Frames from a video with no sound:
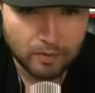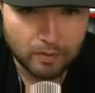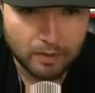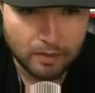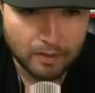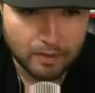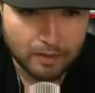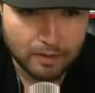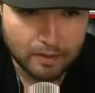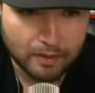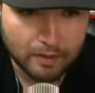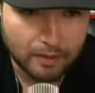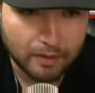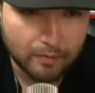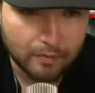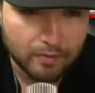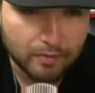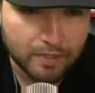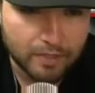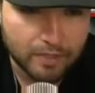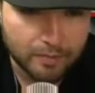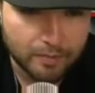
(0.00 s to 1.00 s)
I think the
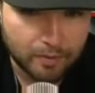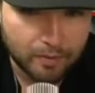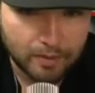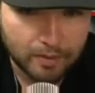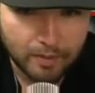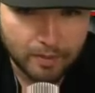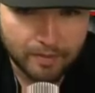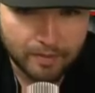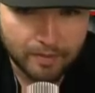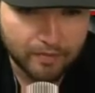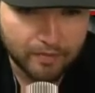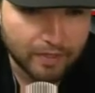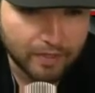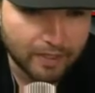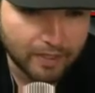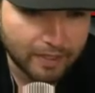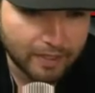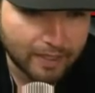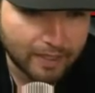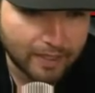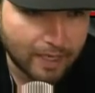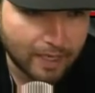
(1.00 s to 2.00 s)
numbers he's putting up, everything
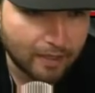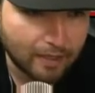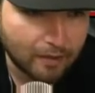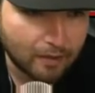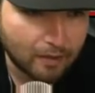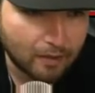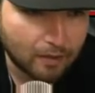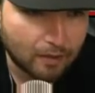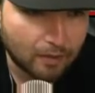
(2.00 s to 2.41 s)
like that,